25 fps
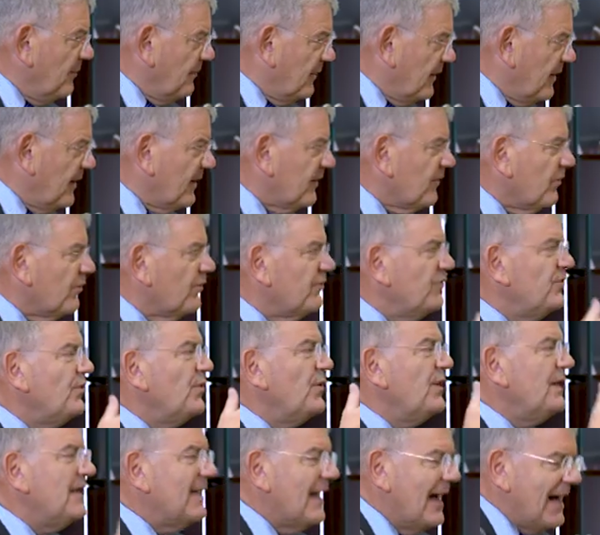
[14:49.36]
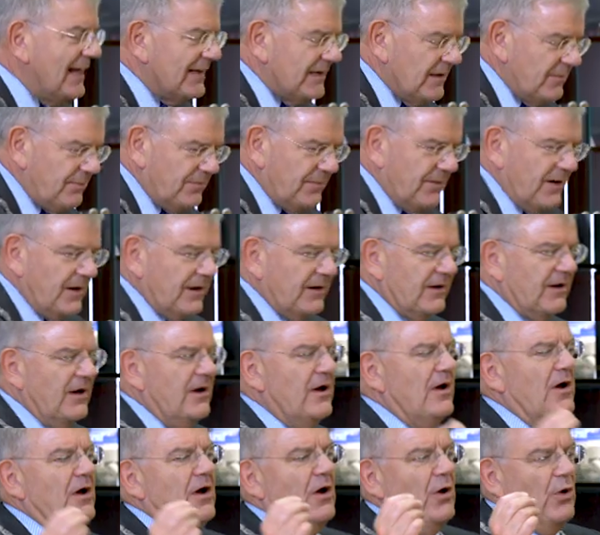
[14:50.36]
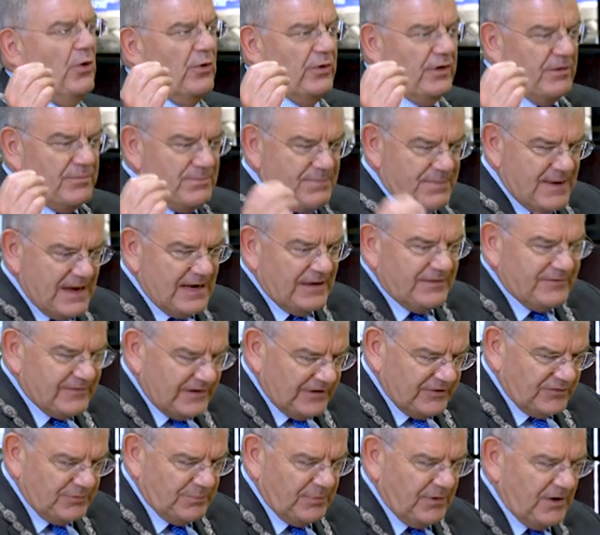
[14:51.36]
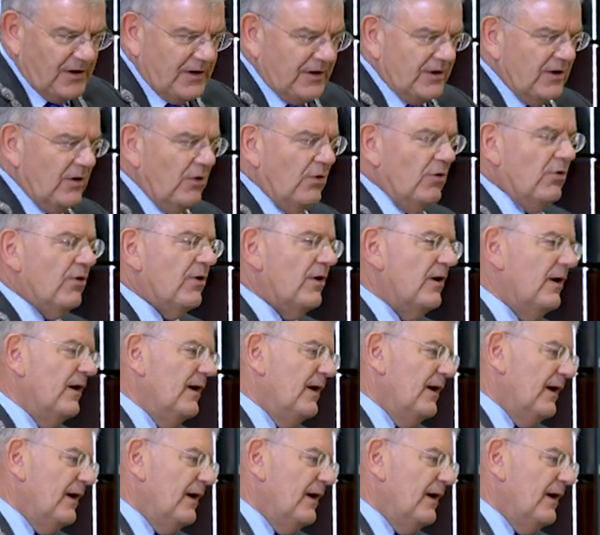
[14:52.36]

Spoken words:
Park or Juliana Park or the Beatrix Park or